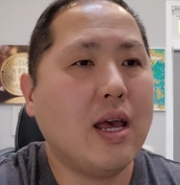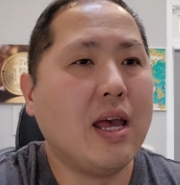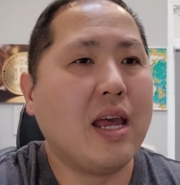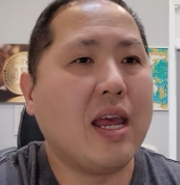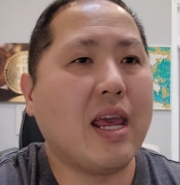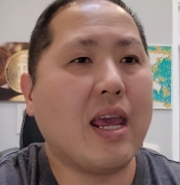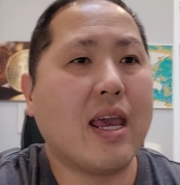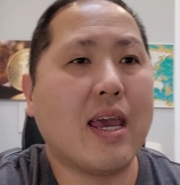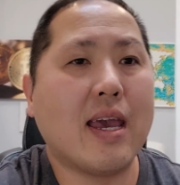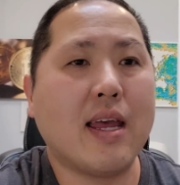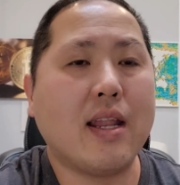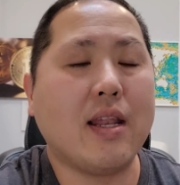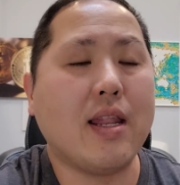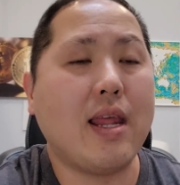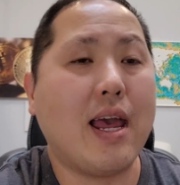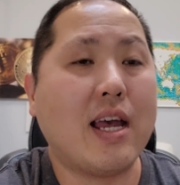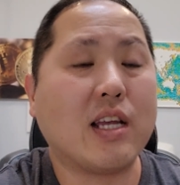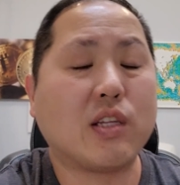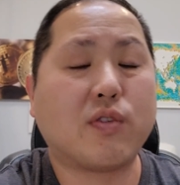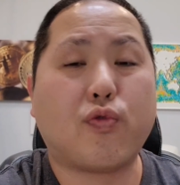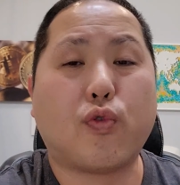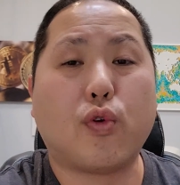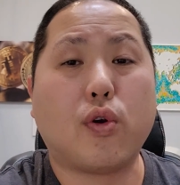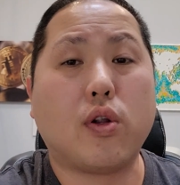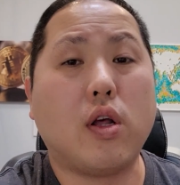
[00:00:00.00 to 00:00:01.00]
And
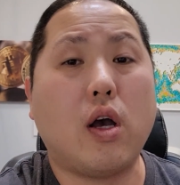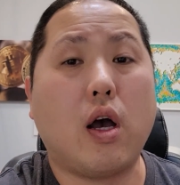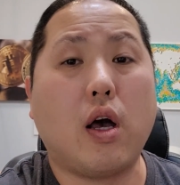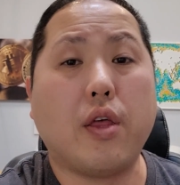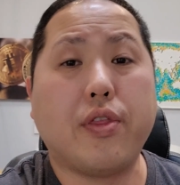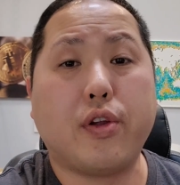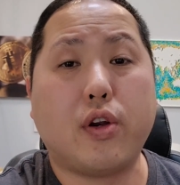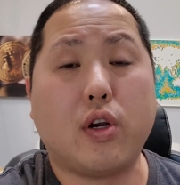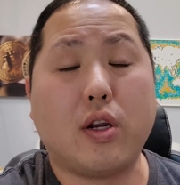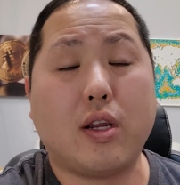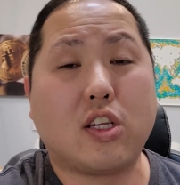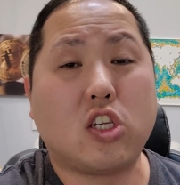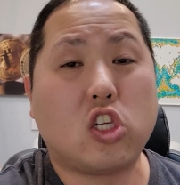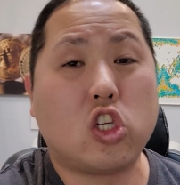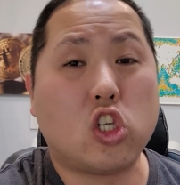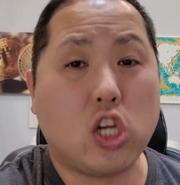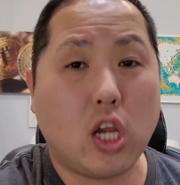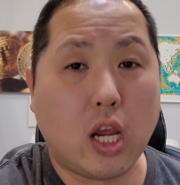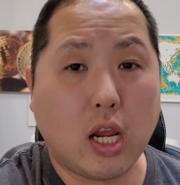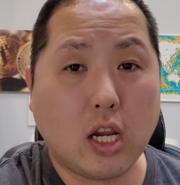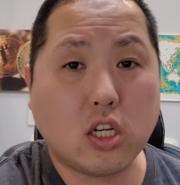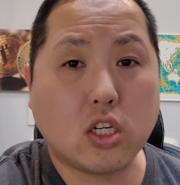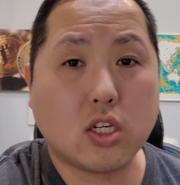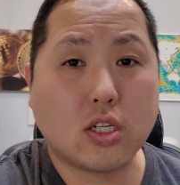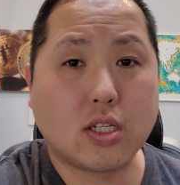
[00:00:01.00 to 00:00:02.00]
as for the other
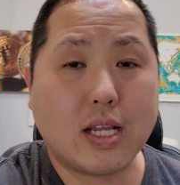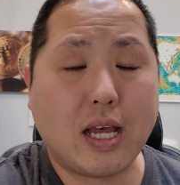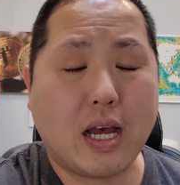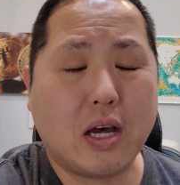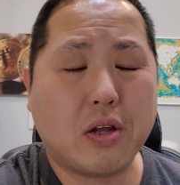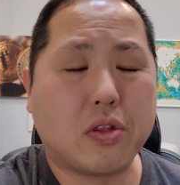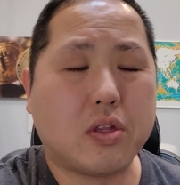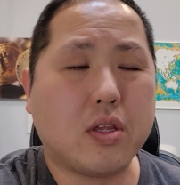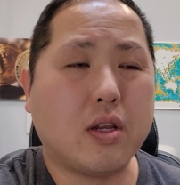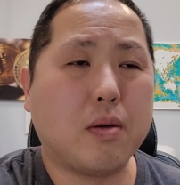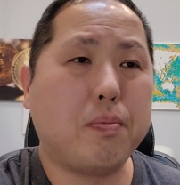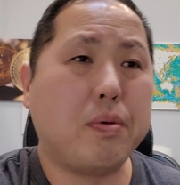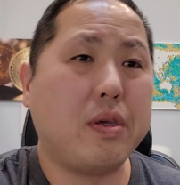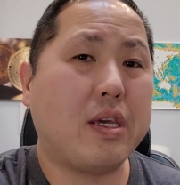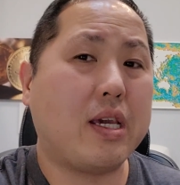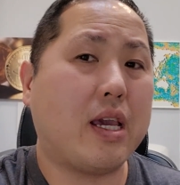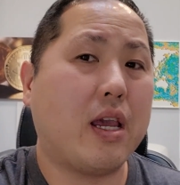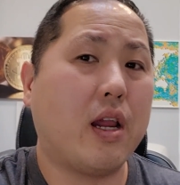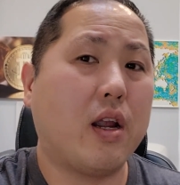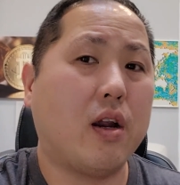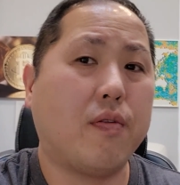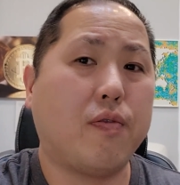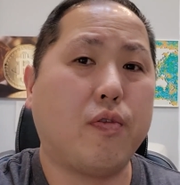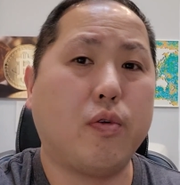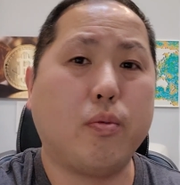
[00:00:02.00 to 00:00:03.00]
exchanges out there, be
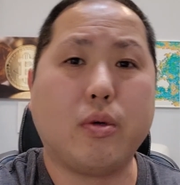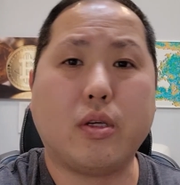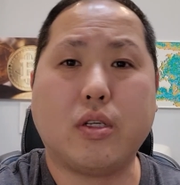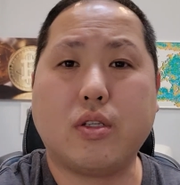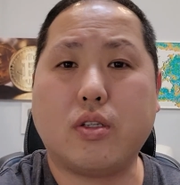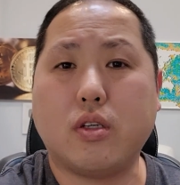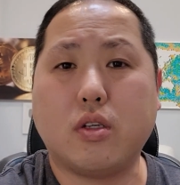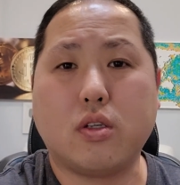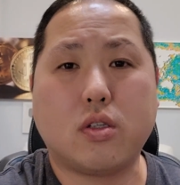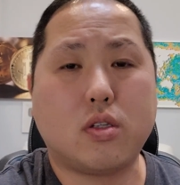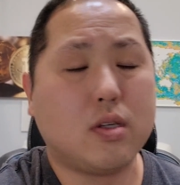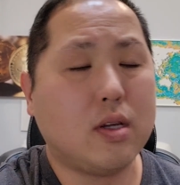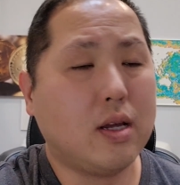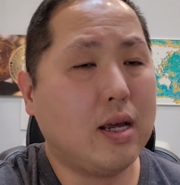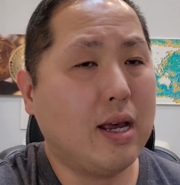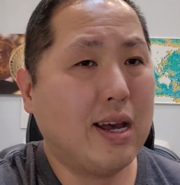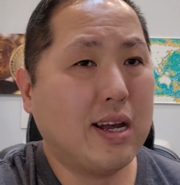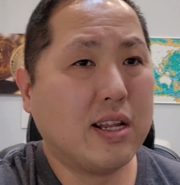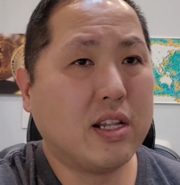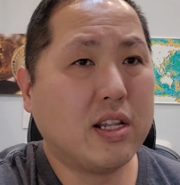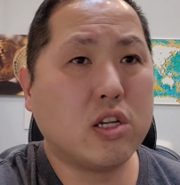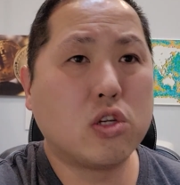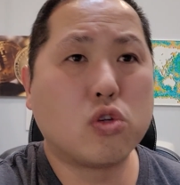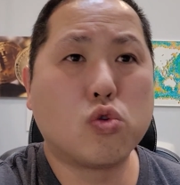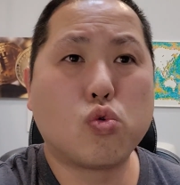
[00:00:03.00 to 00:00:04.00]
careful because there's
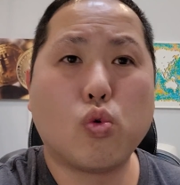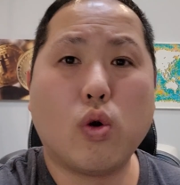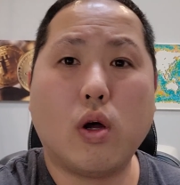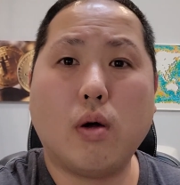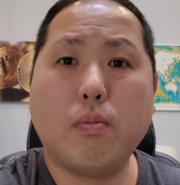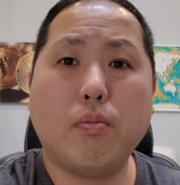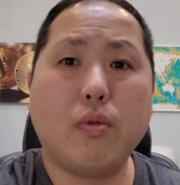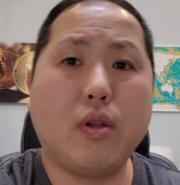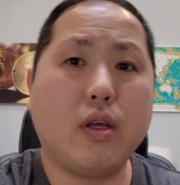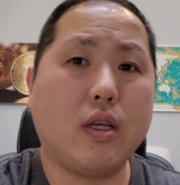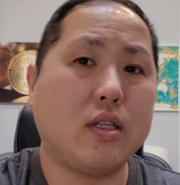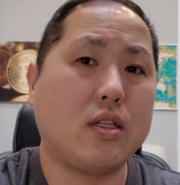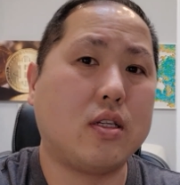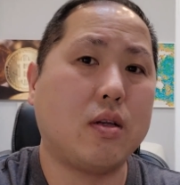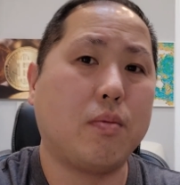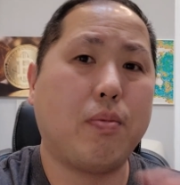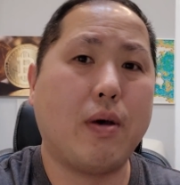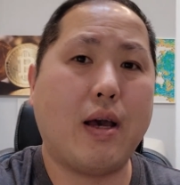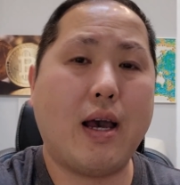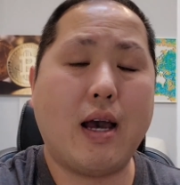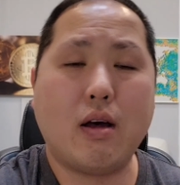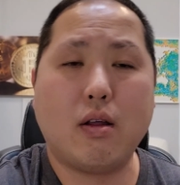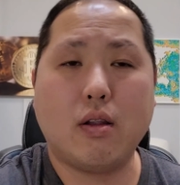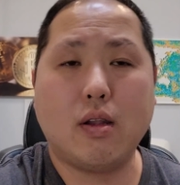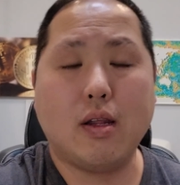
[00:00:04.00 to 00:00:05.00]
there's rumblings
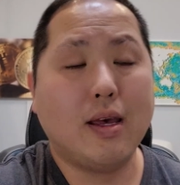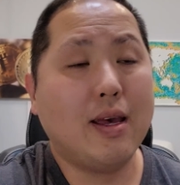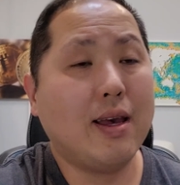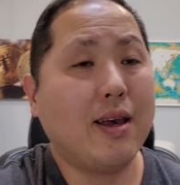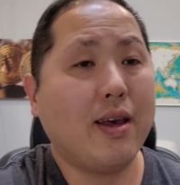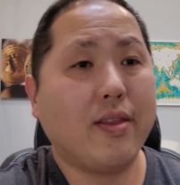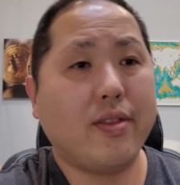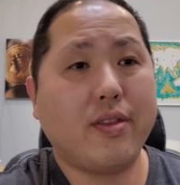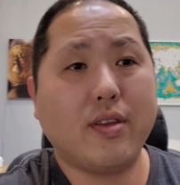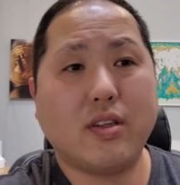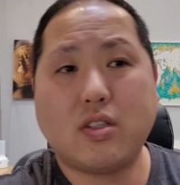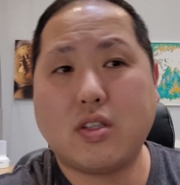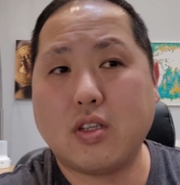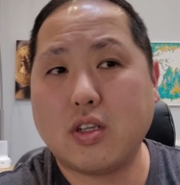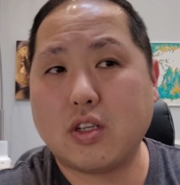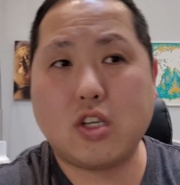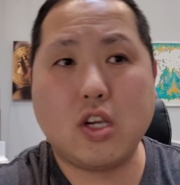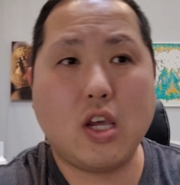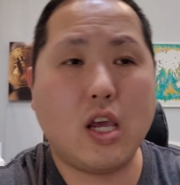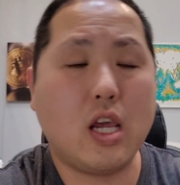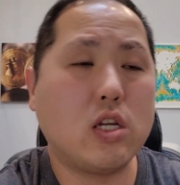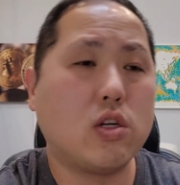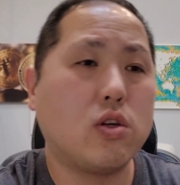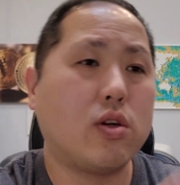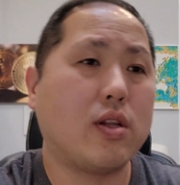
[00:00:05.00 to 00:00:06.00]
about this
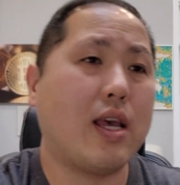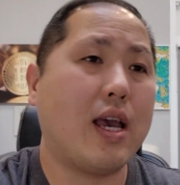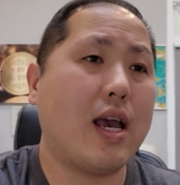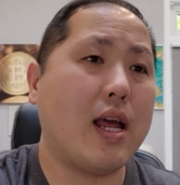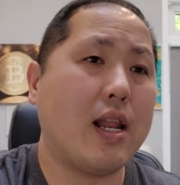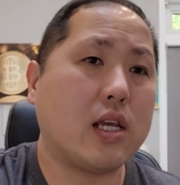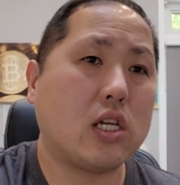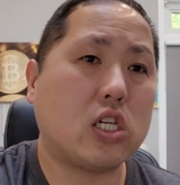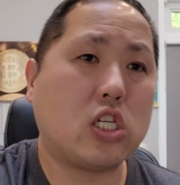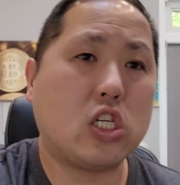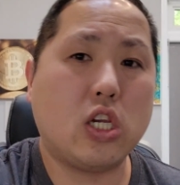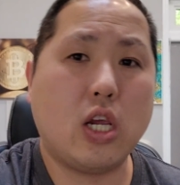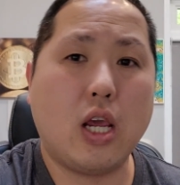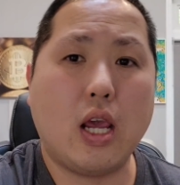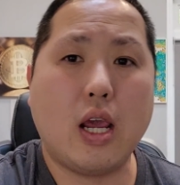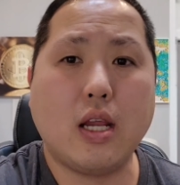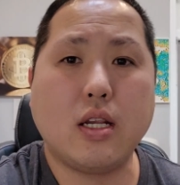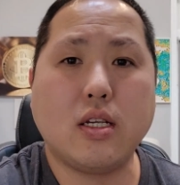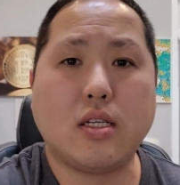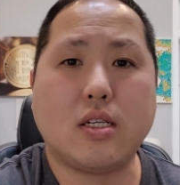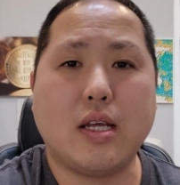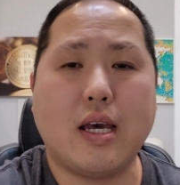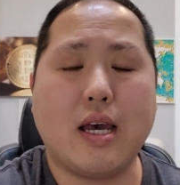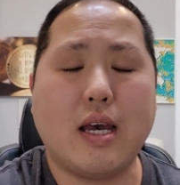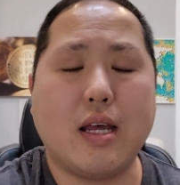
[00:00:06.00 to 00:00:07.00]
exchange or that
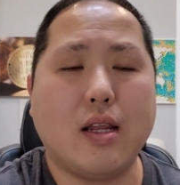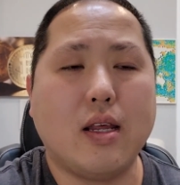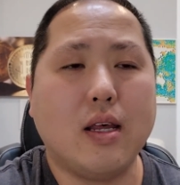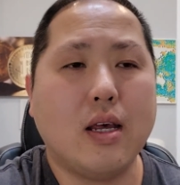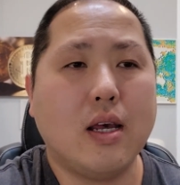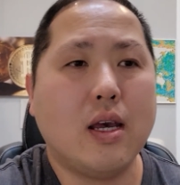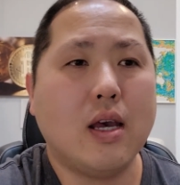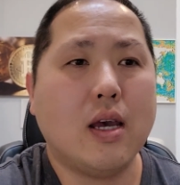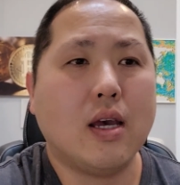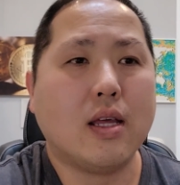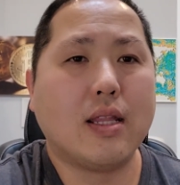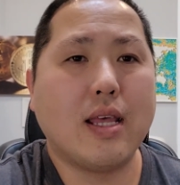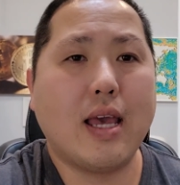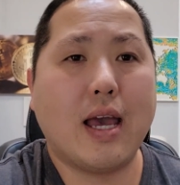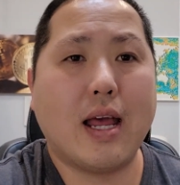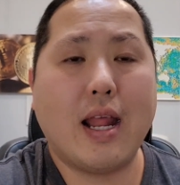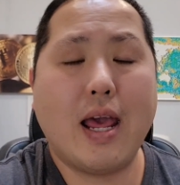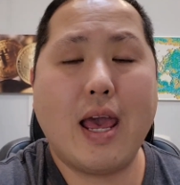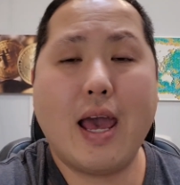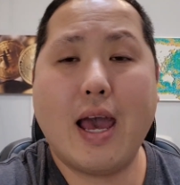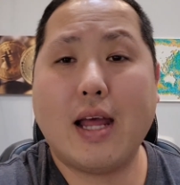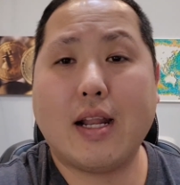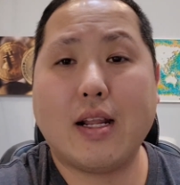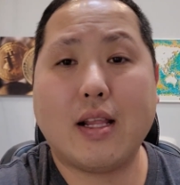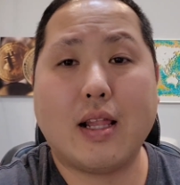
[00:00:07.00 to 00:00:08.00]
exchange that that
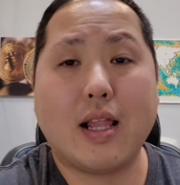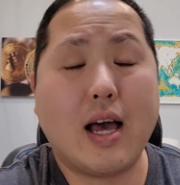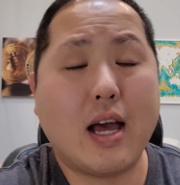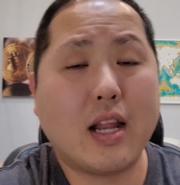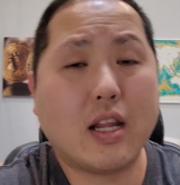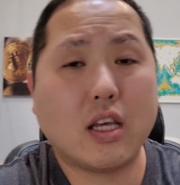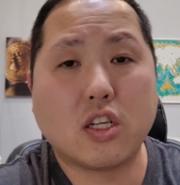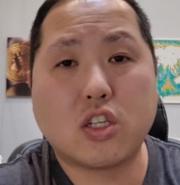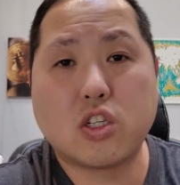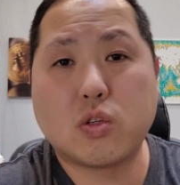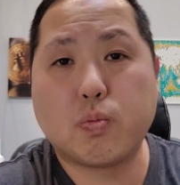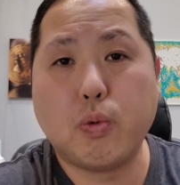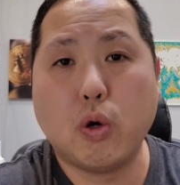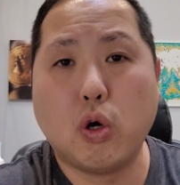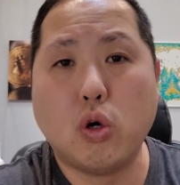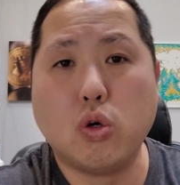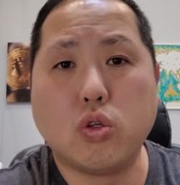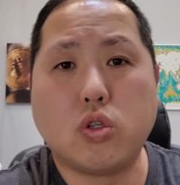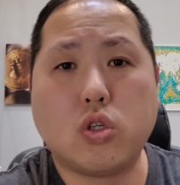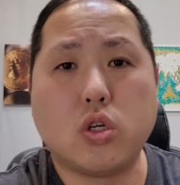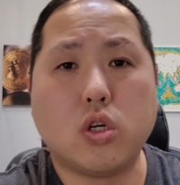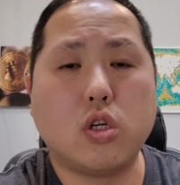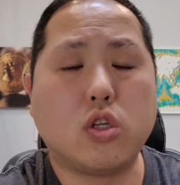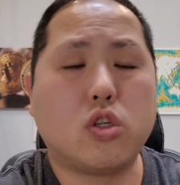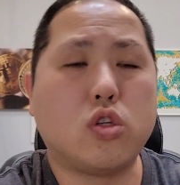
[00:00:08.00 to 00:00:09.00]
had a lot of
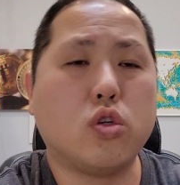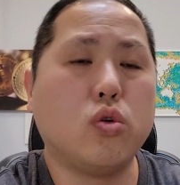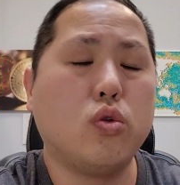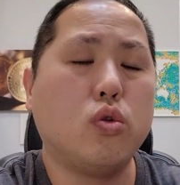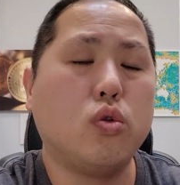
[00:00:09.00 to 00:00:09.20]
exposure to